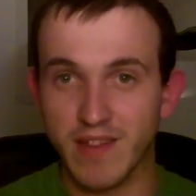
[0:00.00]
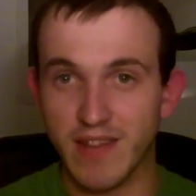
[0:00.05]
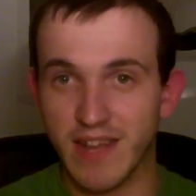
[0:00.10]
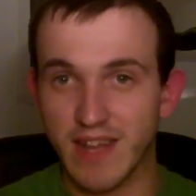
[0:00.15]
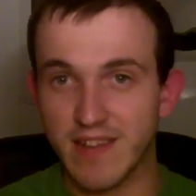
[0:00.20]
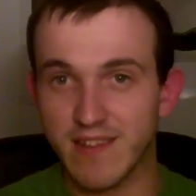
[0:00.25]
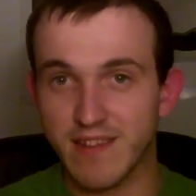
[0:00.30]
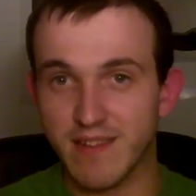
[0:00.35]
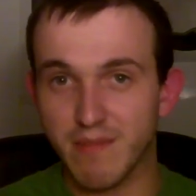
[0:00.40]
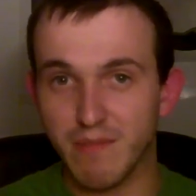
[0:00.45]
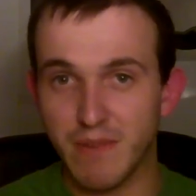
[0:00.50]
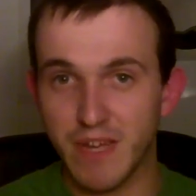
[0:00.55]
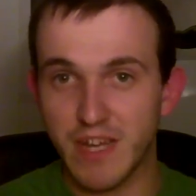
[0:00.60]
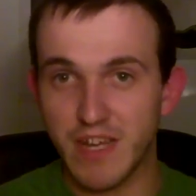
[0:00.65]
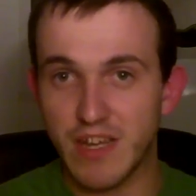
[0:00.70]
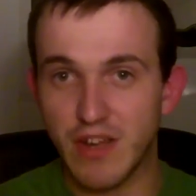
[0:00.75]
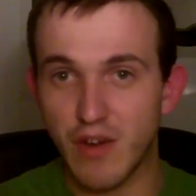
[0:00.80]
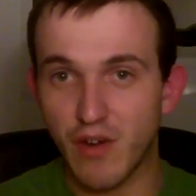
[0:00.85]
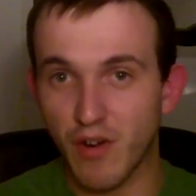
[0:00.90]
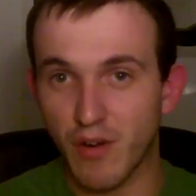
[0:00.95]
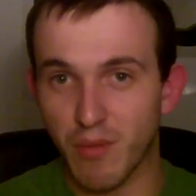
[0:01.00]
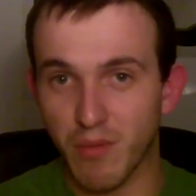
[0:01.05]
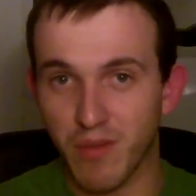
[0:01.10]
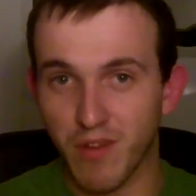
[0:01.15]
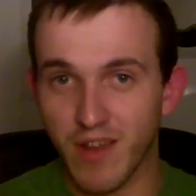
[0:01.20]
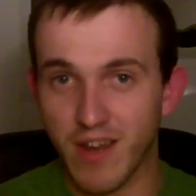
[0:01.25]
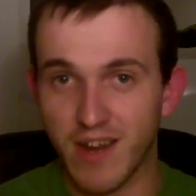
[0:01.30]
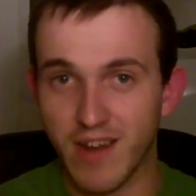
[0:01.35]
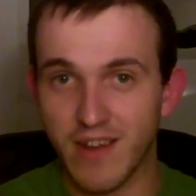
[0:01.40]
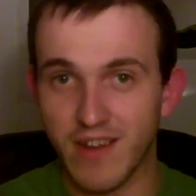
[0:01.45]
They get some mediocre
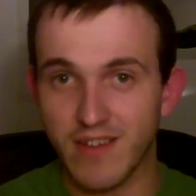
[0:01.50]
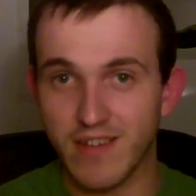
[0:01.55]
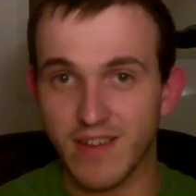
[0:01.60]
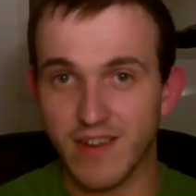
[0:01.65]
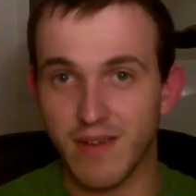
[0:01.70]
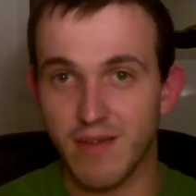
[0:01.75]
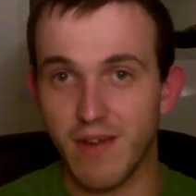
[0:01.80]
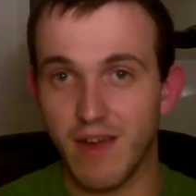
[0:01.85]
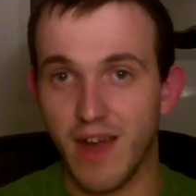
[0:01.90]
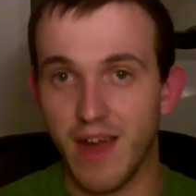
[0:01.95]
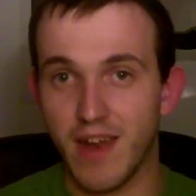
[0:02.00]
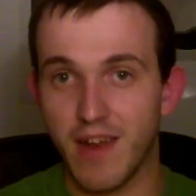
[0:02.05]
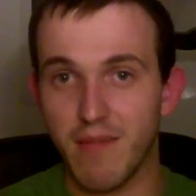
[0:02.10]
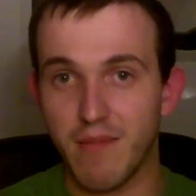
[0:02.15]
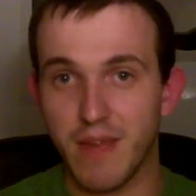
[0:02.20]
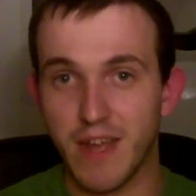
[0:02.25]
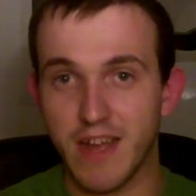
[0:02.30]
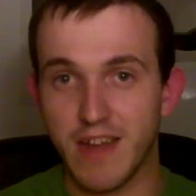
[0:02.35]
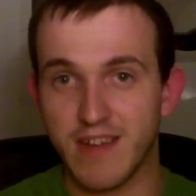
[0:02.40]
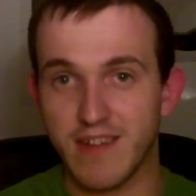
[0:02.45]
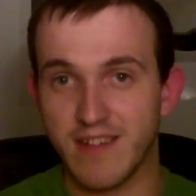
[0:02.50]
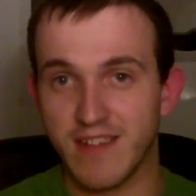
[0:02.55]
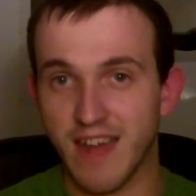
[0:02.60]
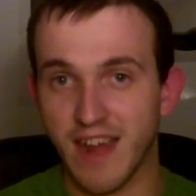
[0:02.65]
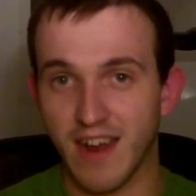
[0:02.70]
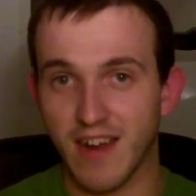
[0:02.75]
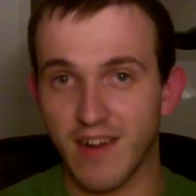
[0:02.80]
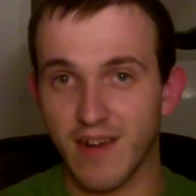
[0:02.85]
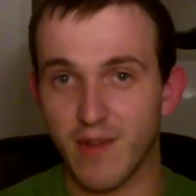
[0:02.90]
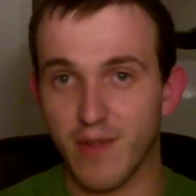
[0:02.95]
player that's going to end up being a
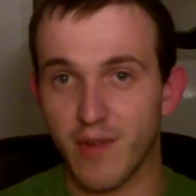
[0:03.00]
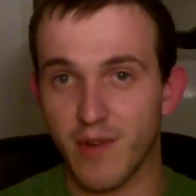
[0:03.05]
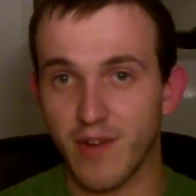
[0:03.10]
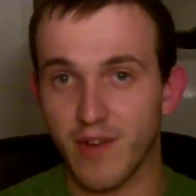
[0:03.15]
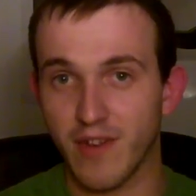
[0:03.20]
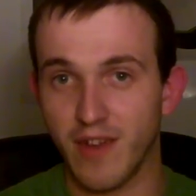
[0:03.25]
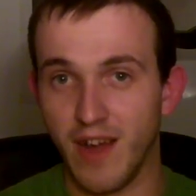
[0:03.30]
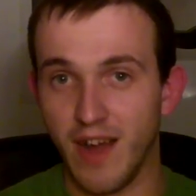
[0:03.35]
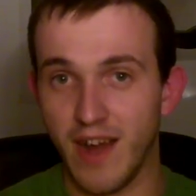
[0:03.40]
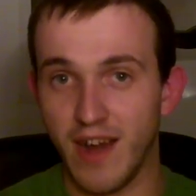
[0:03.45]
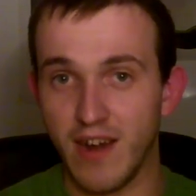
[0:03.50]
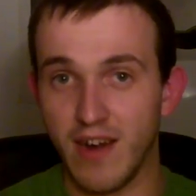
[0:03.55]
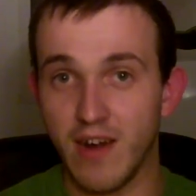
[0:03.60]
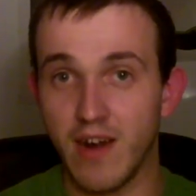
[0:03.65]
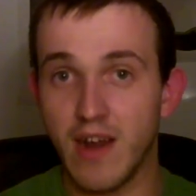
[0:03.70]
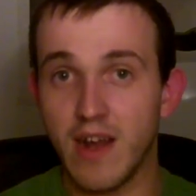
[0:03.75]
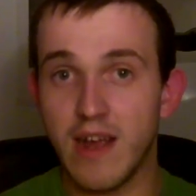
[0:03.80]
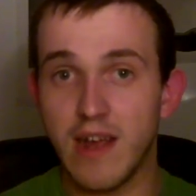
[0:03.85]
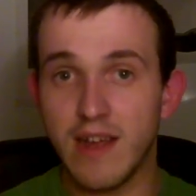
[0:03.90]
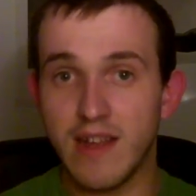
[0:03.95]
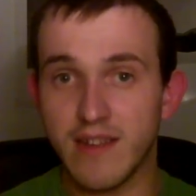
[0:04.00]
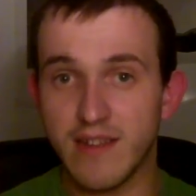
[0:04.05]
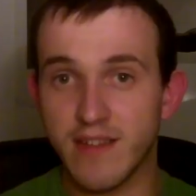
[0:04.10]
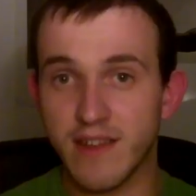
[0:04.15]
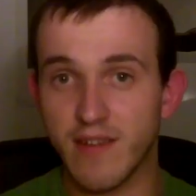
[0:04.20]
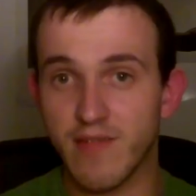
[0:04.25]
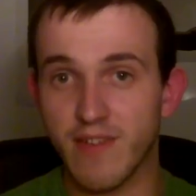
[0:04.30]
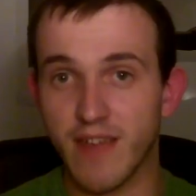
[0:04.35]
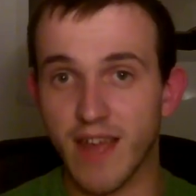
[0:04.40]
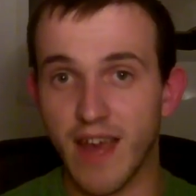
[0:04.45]
second or third liner
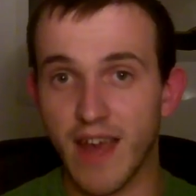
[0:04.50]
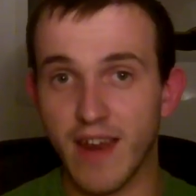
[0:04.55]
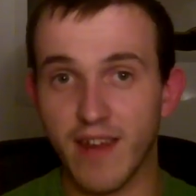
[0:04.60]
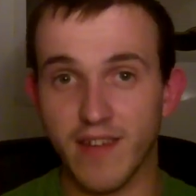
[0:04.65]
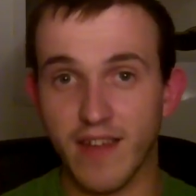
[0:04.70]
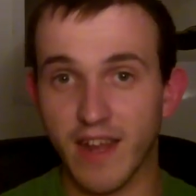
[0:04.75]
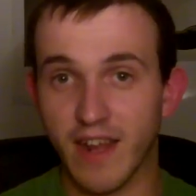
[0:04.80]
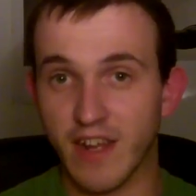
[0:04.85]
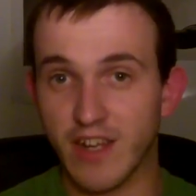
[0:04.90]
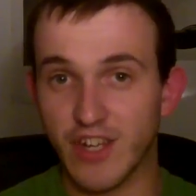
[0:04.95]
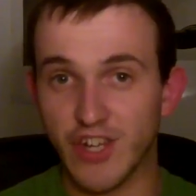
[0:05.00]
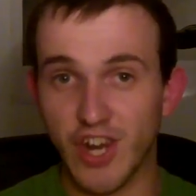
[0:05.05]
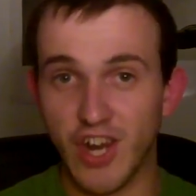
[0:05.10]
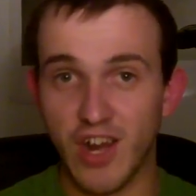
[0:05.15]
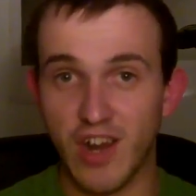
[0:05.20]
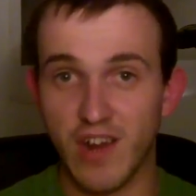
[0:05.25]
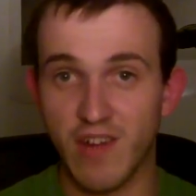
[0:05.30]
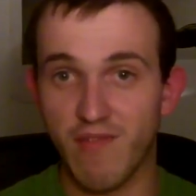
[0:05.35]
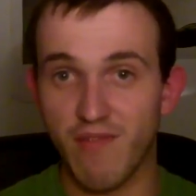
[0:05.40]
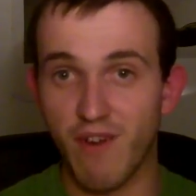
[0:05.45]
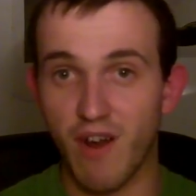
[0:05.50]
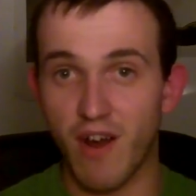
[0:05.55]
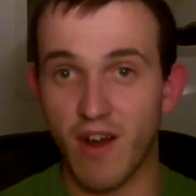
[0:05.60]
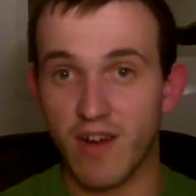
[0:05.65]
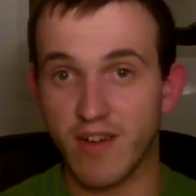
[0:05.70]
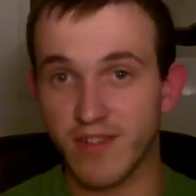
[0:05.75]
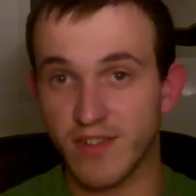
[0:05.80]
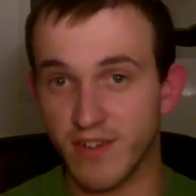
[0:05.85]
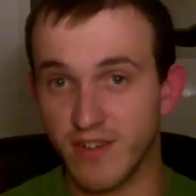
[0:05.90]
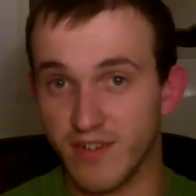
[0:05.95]
instead of getting like a John
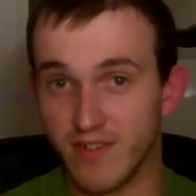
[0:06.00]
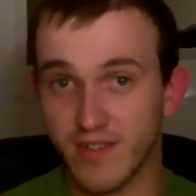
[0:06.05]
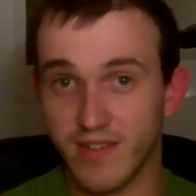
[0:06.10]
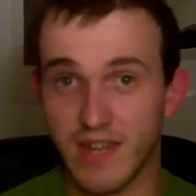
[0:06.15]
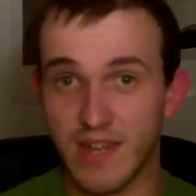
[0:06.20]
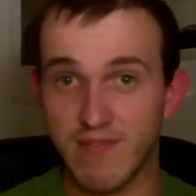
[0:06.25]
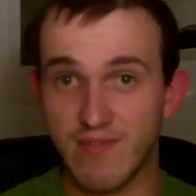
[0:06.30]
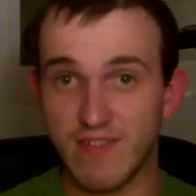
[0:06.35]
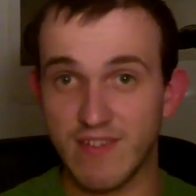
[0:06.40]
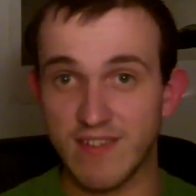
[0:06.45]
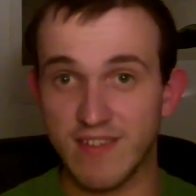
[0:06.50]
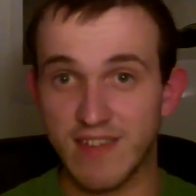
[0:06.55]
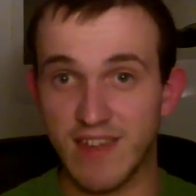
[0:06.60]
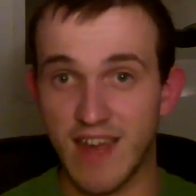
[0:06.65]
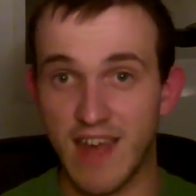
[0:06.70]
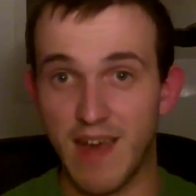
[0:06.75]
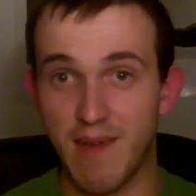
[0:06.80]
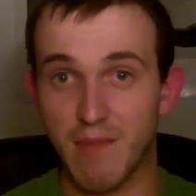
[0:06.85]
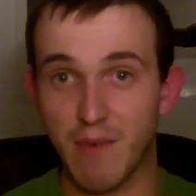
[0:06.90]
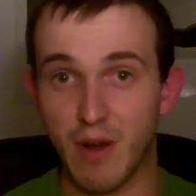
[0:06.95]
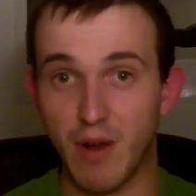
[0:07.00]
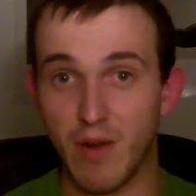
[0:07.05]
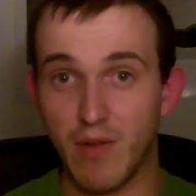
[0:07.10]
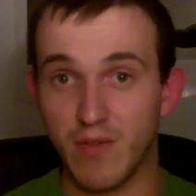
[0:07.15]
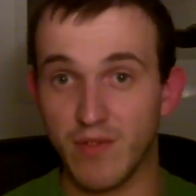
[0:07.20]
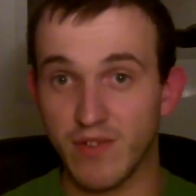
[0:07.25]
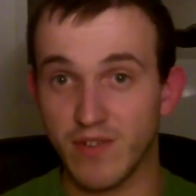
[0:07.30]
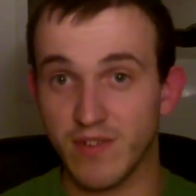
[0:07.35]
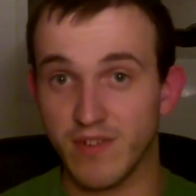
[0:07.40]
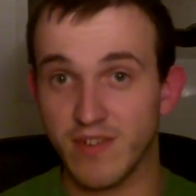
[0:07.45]
Tavares or Steven
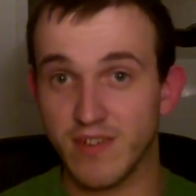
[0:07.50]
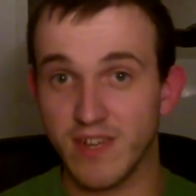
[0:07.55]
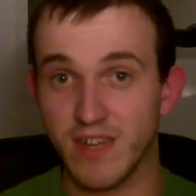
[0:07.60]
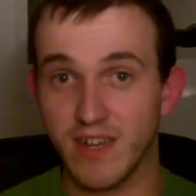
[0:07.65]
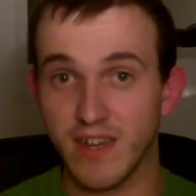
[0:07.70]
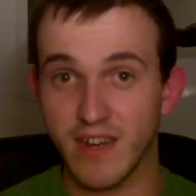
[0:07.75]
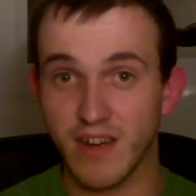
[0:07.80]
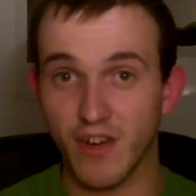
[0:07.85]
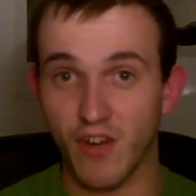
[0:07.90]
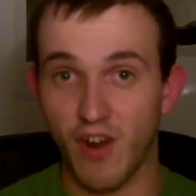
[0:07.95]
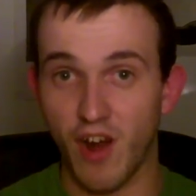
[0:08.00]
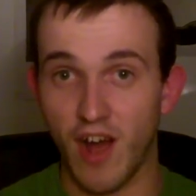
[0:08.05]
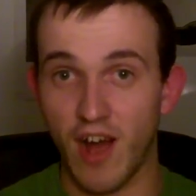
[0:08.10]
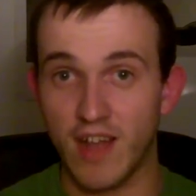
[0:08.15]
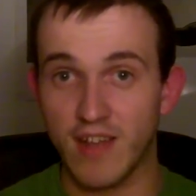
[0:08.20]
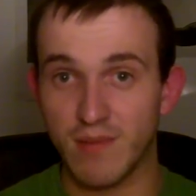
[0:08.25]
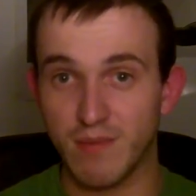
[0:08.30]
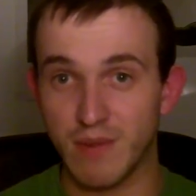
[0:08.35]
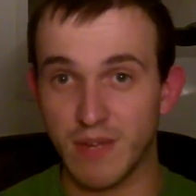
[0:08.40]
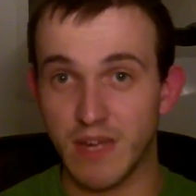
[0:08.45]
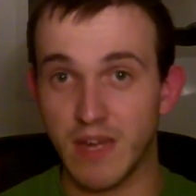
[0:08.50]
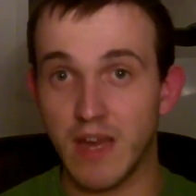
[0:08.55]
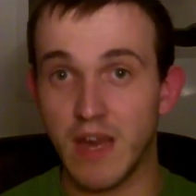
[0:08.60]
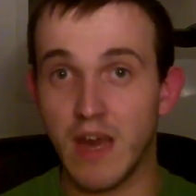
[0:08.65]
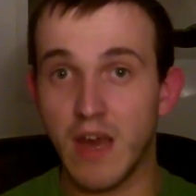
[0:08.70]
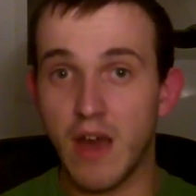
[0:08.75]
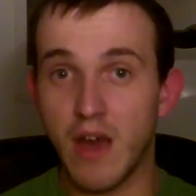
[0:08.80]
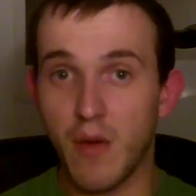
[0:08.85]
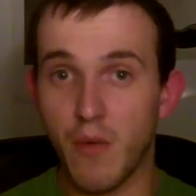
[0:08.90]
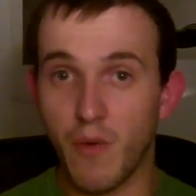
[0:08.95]
Stamkos or Sidney Crosby
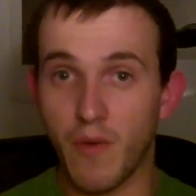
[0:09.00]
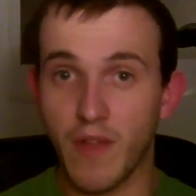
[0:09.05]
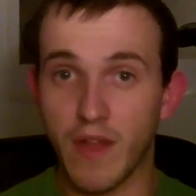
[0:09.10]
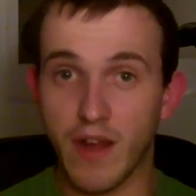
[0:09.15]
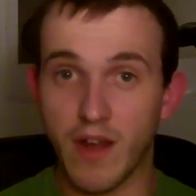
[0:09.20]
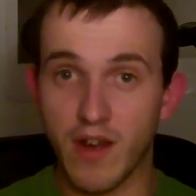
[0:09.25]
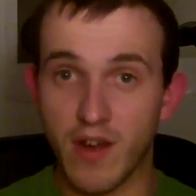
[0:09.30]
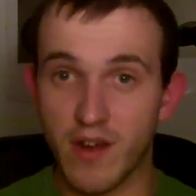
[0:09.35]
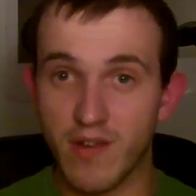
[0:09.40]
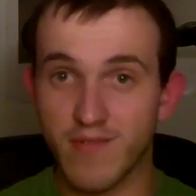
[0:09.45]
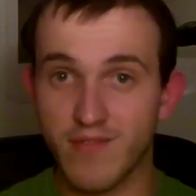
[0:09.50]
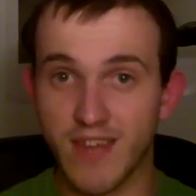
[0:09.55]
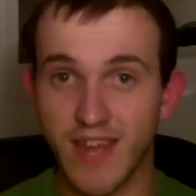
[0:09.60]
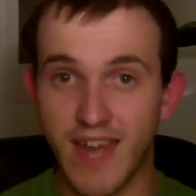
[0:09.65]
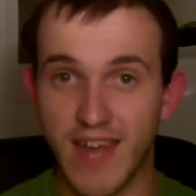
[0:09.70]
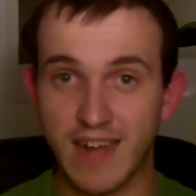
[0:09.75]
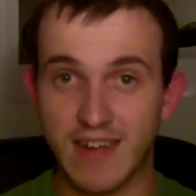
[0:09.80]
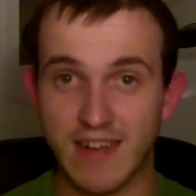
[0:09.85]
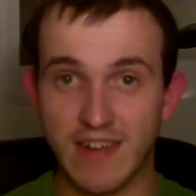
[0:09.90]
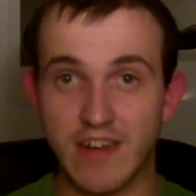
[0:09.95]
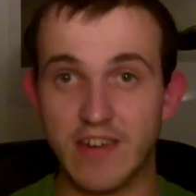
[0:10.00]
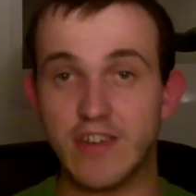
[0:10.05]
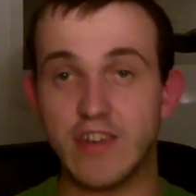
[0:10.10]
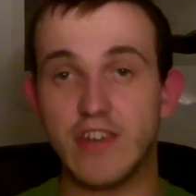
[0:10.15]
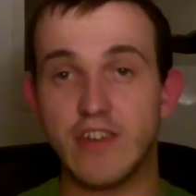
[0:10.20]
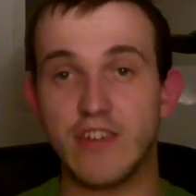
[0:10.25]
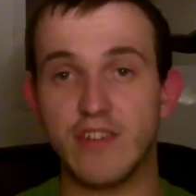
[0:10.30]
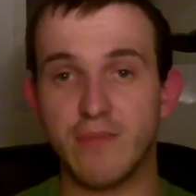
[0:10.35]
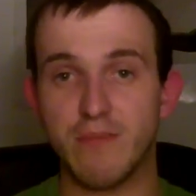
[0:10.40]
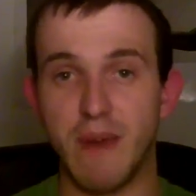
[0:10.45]
when they could have tanked it in
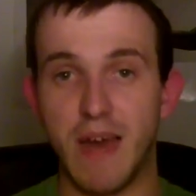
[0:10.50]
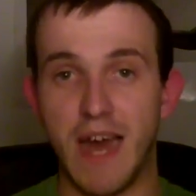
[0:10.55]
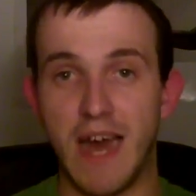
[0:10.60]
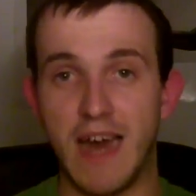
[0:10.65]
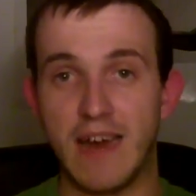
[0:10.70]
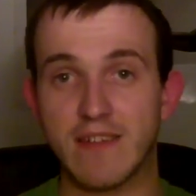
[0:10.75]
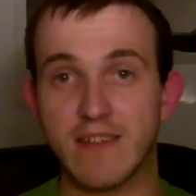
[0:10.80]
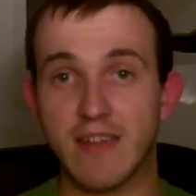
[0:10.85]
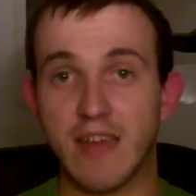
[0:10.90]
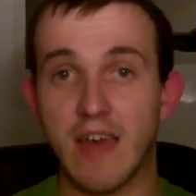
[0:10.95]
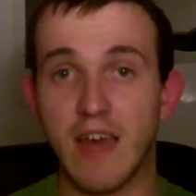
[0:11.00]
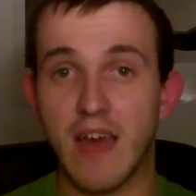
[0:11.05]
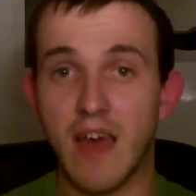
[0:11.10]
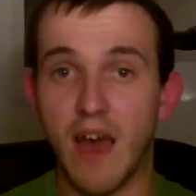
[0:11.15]
years past.